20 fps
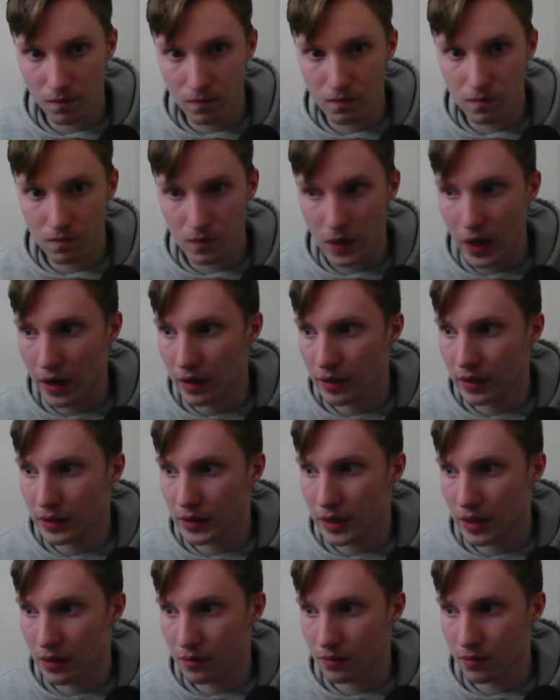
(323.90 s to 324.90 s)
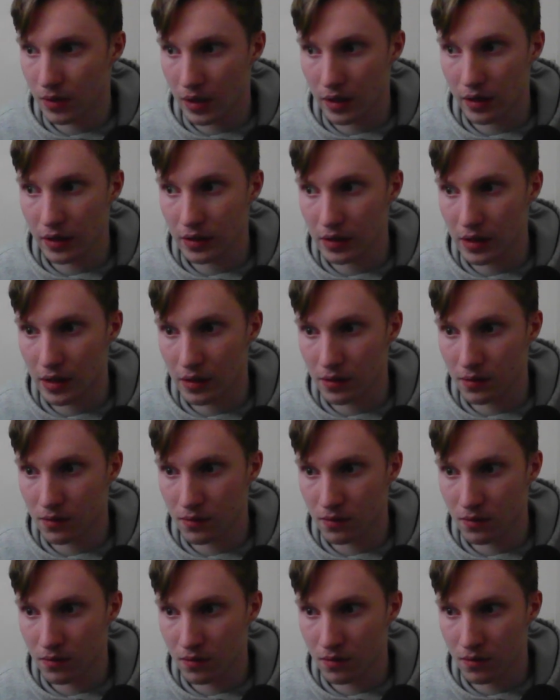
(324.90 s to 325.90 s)
Yeah, I like that. I like that.
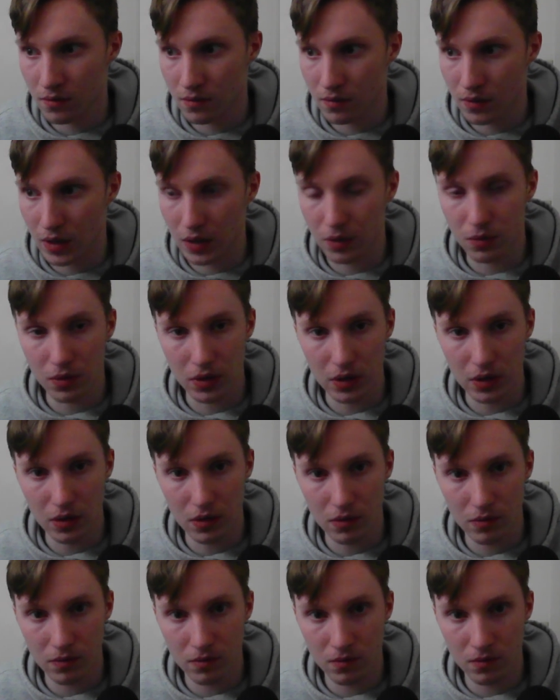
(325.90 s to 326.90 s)
That's really good.